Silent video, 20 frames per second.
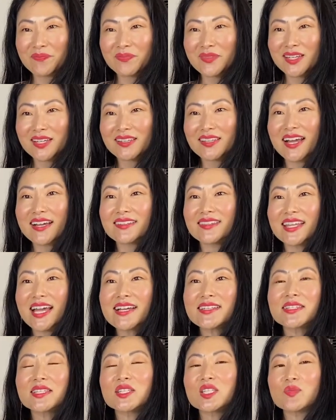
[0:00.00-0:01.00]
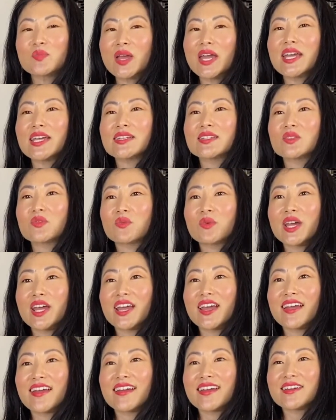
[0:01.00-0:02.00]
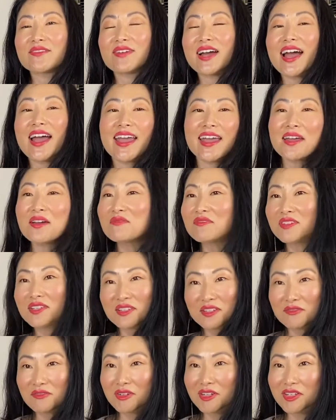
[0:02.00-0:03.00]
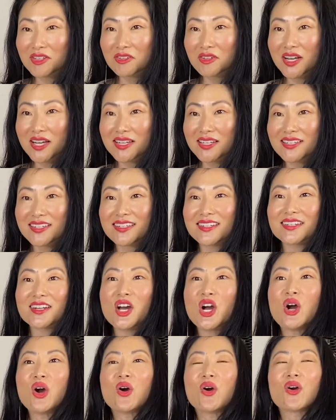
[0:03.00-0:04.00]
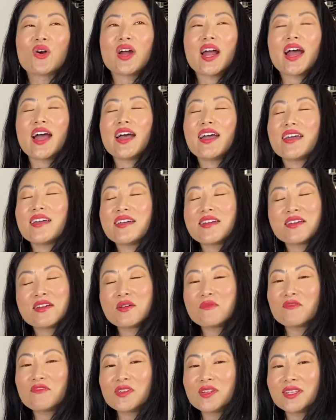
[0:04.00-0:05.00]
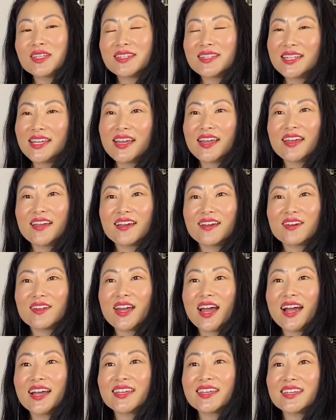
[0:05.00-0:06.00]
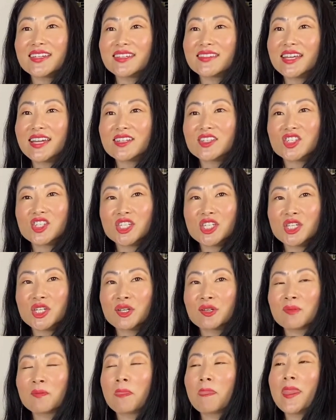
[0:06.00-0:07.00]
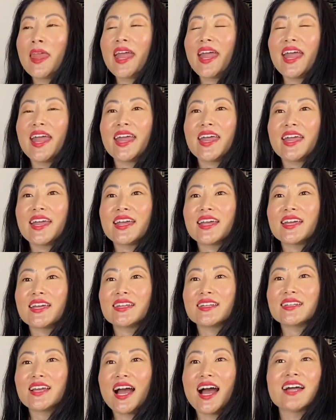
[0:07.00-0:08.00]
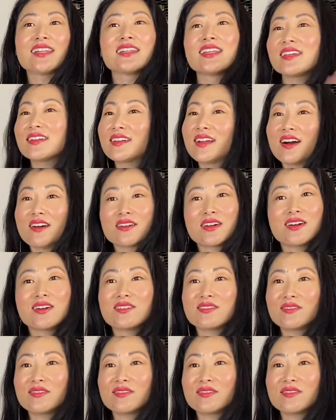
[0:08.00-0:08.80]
Like that's the space where if I am feeling frustrated or I am feeling down, I get in that gym and I let it all go.